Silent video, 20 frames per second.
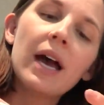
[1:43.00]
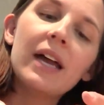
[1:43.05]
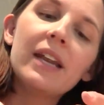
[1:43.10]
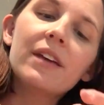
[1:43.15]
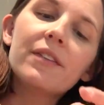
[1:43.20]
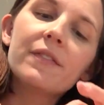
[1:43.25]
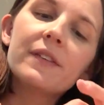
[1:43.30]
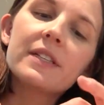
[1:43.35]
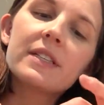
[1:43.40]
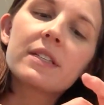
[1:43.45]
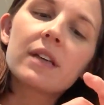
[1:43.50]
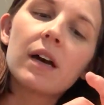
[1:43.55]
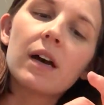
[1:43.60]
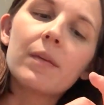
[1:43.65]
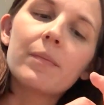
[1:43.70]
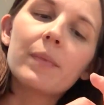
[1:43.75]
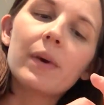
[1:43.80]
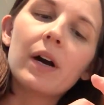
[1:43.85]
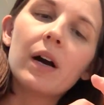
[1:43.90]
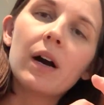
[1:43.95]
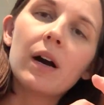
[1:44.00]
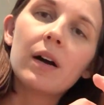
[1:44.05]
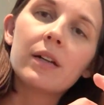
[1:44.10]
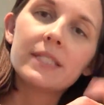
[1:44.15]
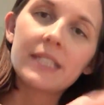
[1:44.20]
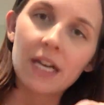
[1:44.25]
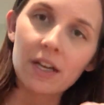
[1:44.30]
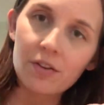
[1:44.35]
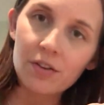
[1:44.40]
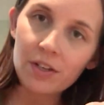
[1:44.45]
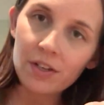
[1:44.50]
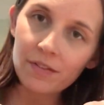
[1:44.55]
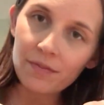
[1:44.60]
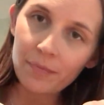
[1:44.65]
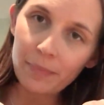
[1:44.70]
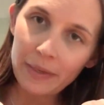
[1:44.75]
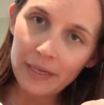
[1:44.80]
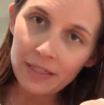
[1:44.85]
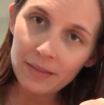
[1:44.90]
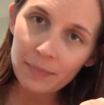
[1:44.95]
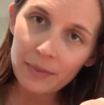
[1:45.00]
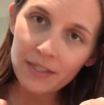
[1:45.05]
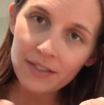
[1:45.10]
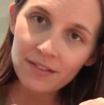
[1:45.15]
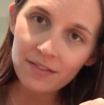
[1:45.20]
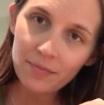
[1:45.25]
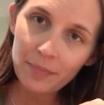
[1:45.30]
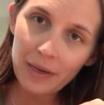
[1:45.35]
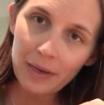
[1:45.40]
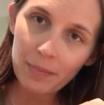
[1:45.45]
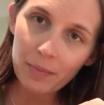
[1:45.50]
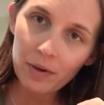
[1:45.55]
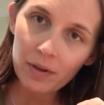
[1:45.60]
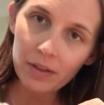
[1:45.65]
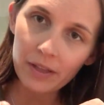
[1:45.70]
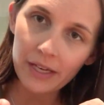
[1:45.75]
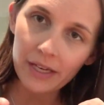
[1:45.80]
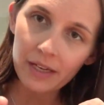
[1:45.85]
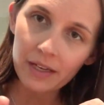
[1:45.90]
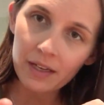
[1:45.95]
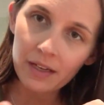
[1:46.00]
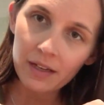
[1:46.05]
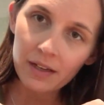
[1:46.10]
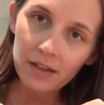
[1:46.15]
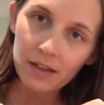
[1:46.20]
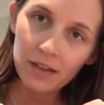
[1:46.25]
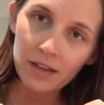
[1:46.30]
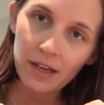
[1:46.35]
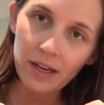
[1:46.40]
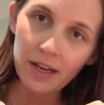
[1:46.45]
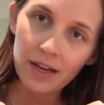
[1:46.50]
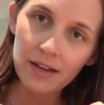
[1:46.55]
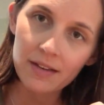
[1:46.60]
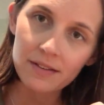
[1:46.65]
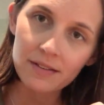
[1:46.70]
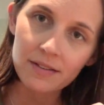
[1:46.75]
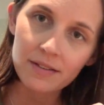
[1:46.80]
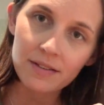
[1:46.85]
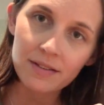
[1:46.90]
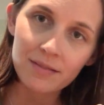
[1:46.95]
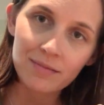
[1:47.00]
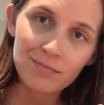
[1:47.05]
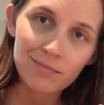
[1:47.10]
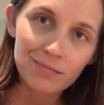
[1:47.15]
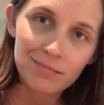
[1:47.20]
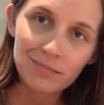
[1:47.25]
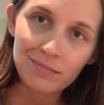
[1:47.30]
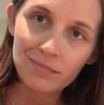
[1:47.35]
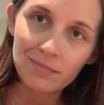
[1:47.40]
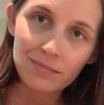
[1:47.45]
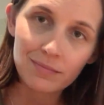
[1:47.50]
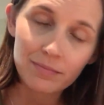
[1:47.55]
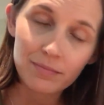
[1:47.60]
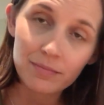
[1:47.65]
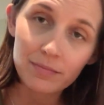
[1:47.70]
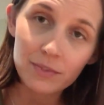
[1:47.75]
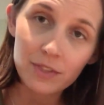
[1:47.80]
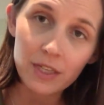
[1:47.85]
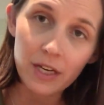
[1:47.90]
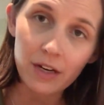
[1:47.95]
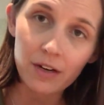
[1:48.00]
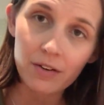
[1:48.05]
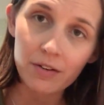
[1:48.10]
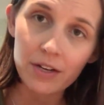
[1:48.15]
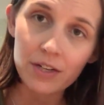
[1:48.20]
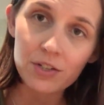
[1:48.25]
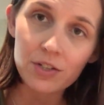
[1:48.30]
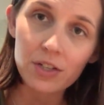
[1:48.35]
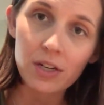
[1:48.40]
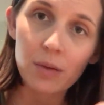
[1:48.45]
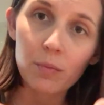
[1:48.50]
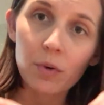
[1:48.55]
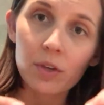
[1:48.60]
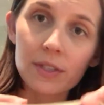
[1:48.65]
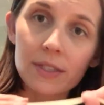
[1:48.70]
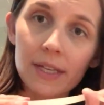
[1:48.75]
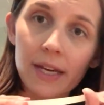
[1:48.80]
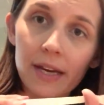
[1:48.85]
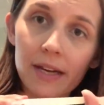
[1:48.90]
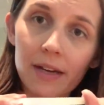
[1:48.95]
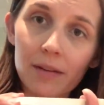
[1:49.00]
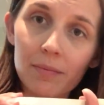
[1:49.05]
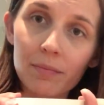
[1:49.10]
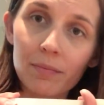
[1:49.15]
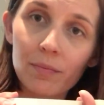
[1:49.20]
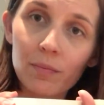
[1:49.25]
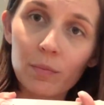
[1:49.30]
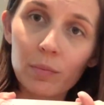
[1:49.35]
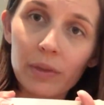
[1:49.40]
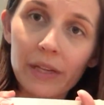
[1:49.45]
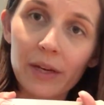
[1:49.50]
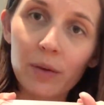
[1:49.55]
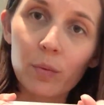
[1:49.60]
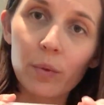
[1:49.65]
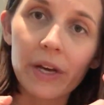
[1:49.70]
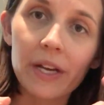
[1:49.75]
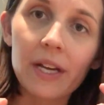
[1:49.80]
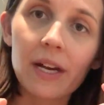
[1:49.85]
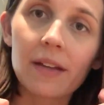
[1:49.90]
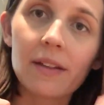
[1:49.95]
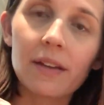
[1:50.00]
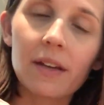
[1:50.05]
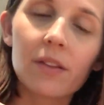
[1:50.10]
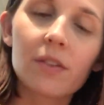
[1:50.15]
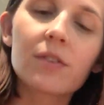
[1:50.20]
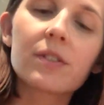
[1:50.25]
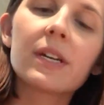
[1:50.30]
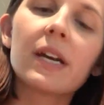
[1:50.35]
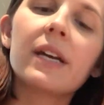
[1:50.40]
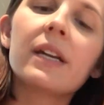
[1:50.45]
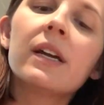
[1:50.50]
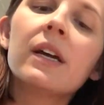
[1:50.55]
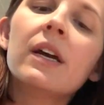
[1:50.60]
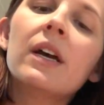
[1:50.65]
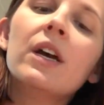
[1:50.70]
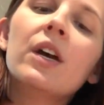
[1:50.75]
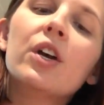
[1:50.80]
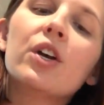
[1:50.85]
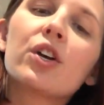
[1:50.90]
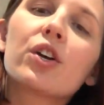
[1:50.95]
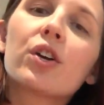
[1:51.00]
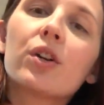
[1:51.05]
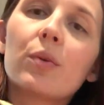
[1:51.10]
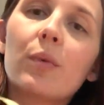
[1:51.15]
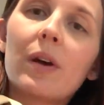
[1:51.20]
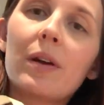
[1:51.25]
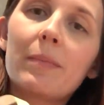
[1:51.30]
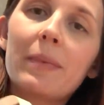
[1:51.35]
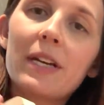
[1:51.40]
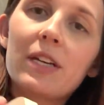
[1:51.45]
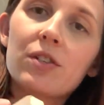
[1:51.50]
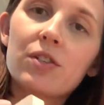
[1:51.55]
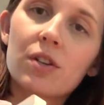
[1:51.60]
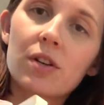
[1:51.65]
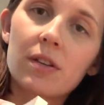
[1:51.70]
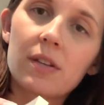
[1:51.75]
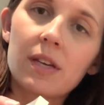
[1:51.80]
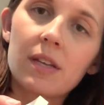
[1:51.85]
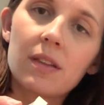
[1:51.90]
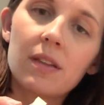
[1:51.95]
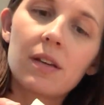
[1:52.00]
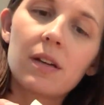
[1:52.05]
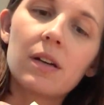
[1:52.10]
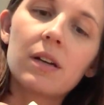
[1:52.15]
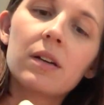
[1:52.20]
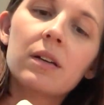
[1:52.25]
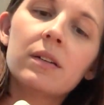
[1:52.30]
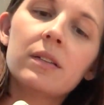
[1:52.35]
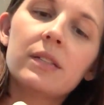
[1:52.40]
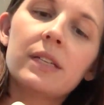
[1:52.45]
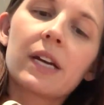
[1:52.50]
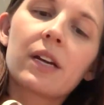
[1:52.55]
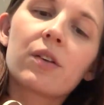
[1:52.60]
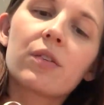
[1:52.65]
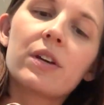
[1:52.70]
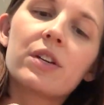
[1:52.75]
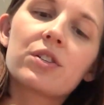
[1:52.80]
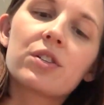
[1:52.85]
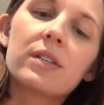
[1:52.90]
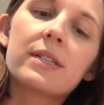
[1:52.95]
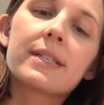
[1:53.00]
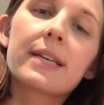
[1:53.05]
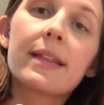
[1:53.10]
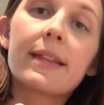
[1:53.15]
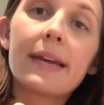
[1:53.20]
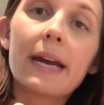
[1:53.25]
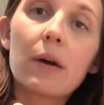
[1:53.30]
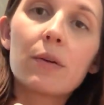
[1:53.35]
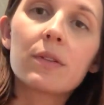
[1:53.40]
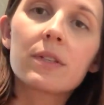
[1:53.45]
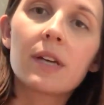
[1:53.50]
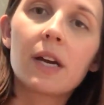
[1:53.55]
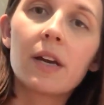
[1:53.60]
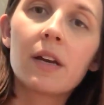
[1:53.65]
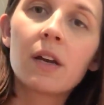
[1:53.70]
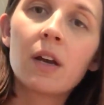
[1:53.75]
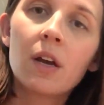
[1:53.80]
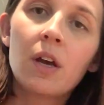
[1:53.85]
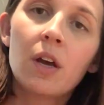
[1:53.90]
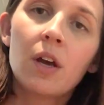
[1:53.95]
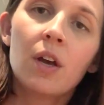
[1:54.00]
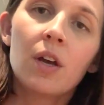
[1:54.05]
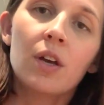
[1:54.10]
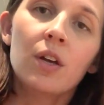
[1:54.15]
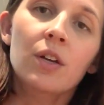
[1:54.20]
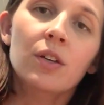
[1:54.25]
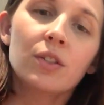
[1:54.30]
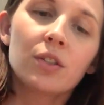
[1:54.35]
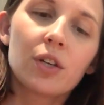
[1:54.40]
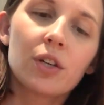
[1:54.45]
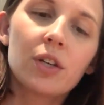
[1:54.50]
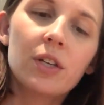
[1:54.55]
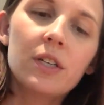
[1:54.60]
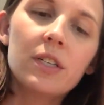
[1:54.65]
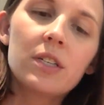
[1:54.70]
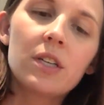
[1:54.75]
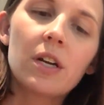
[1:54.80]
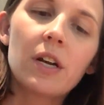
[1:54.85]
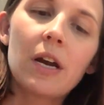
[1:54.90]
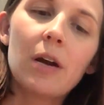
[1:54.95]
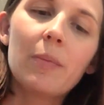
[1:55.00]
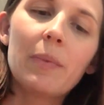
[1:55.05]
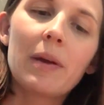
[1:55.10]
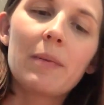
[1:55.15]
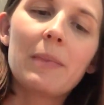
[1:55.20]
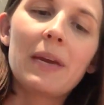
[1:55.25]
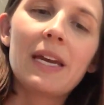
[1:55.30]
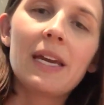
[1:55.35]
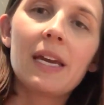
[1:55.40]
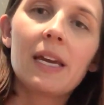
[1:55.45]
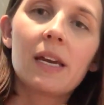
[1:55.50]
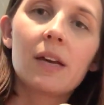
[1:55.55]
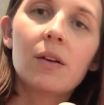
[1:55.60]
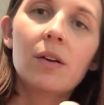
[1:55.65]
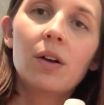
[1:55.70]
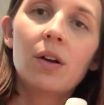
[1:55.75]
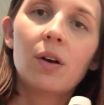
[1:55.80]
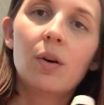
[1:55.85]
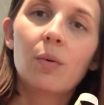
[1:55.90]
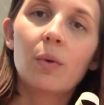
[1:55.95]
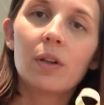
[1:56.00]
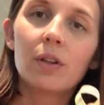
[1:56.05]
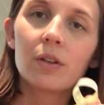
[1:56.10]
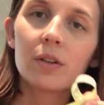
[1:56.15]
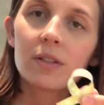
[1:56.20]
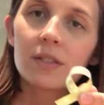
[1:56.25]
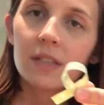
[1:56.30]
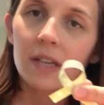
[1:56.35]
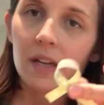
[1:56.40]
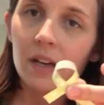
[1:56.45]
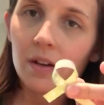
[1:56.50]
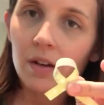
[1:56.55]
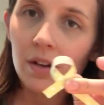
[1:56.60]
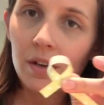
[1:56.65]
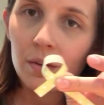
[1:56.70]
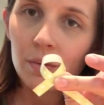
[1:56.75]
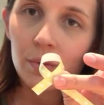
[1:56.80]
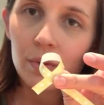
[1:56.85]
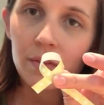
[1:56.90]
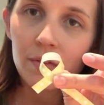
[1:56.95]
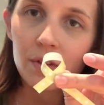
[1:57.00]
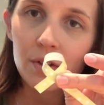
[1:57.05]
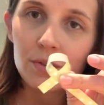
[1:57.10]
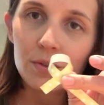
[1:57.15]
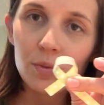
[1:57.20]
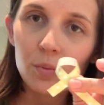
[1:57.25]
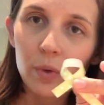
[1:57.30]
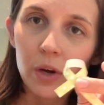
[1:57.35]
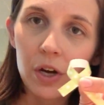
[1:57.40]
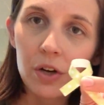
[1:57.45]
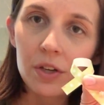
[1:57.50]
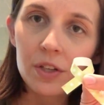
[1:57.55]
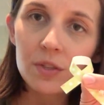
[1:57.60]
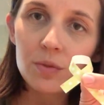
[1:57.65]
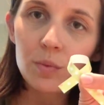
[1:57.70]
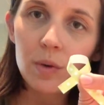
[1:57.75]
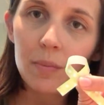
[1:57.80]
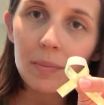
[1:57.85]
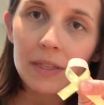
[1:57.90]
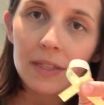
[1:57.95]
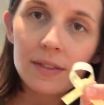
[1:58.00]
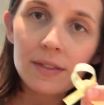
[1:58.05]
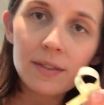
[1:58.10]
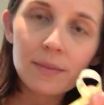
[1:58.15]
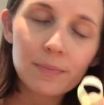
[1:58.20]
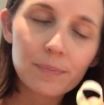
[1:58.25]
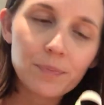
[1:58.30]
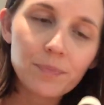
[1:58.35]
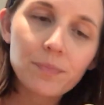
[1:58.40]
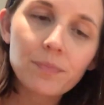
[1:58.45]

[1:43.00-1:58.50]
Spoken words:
and if it's a decorative piece of paper, like it has decoration on one side and plain white on the other side, you're gonna want to make sure that the decoration is on the outside. So you're gonna start out by making what looks like one of those awareness ribbons,